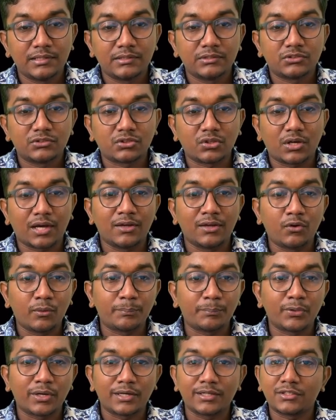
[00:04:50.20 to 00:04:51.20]
So I
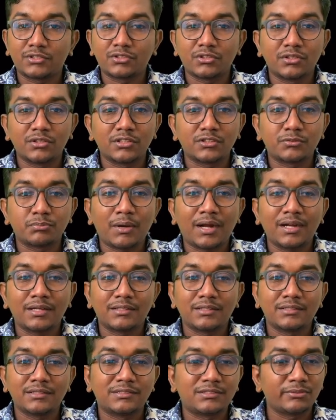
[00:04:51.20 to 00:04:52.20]
hope you understood this
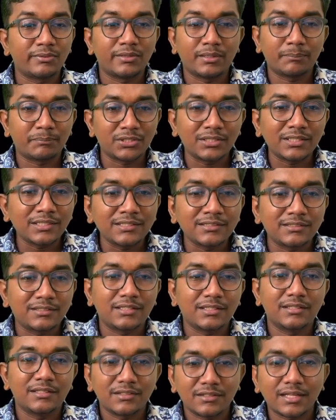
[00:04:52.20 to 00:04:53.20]
part. It's pretty
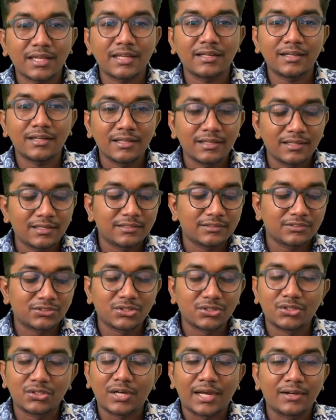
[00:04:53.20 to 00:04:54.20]
easy, right?
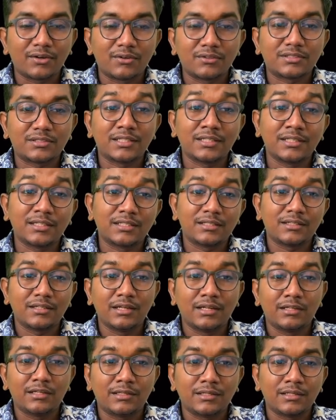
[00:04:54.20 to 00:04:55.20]
So I don't think
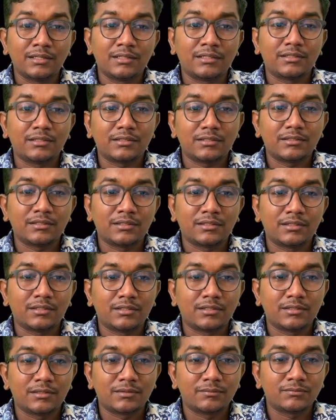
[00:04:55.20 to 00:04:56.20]
it
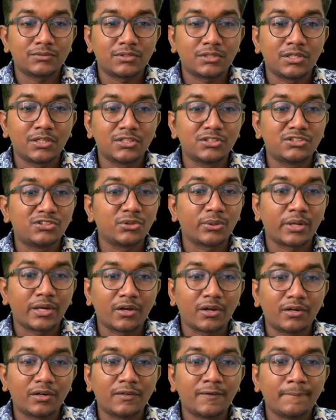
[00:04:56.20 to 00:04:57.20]
hurts you a
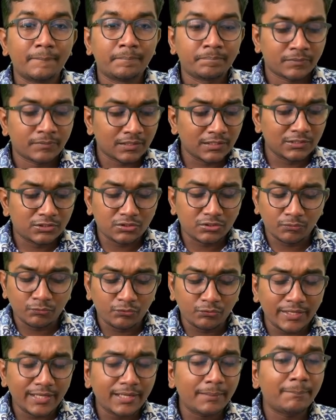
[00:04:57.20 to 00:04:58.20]
lot. It's a
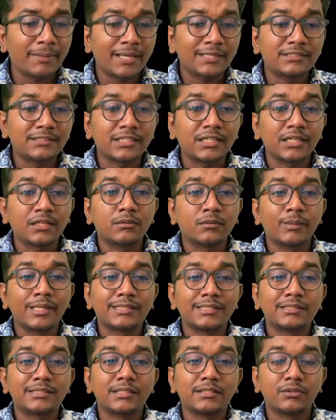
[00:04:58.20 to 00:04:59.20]
very basic
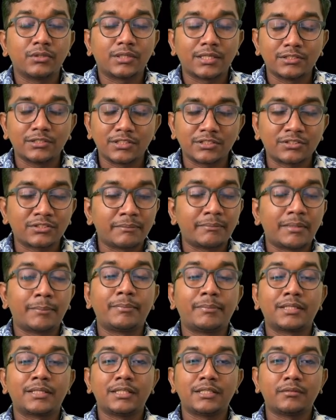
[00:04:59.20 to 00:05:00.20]
equation. You can just
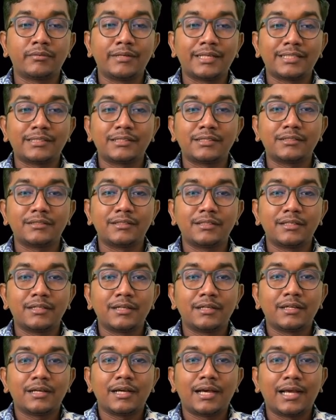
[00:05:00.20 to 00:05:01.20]
remember the equation,
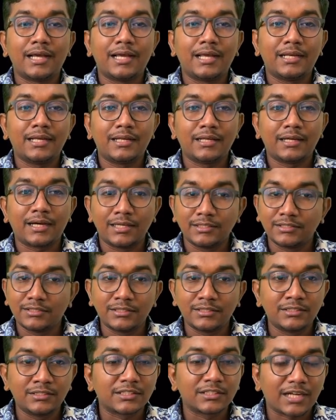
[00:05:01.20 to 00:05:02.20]
and I
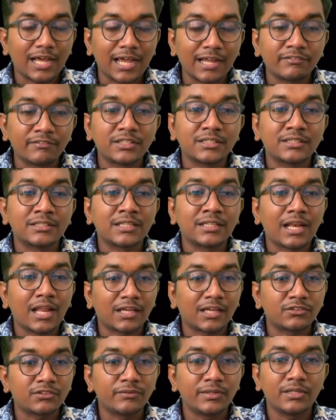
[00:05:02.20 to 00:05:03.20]
derived it in the
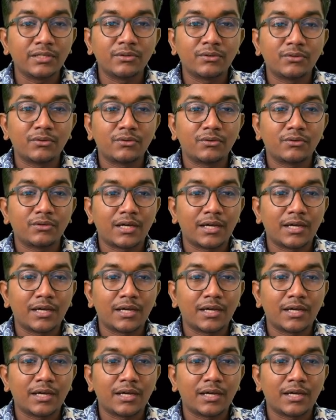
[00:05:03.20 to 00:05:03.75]
last video.